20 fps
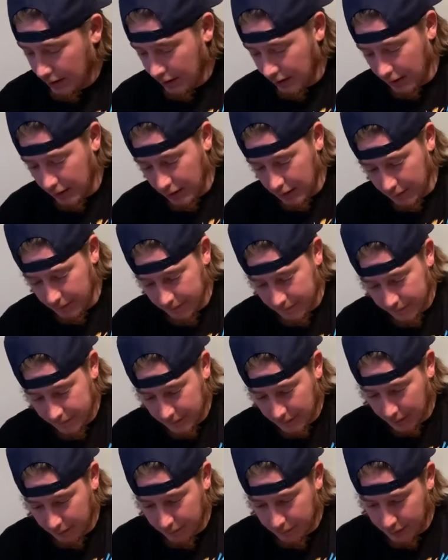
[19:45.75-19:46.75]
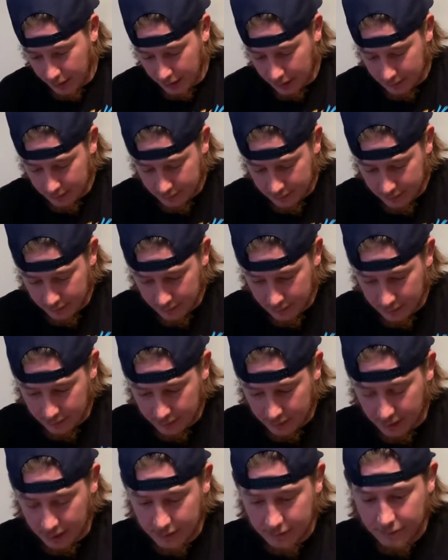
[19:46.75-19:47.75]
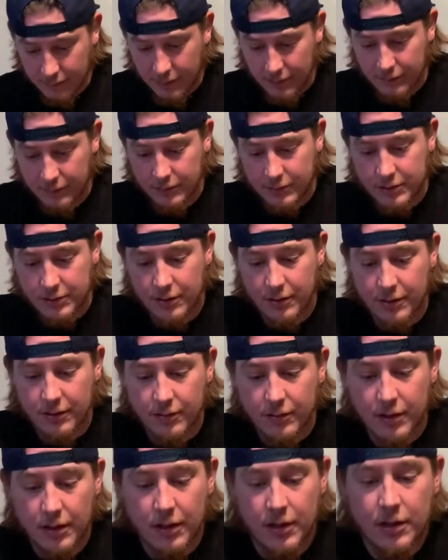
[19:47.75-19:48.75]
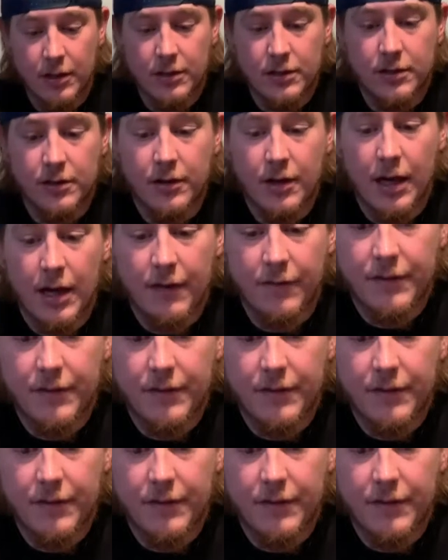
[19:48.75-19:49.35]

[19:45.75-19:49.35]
Um, but, okay, well, we'll show you. So you have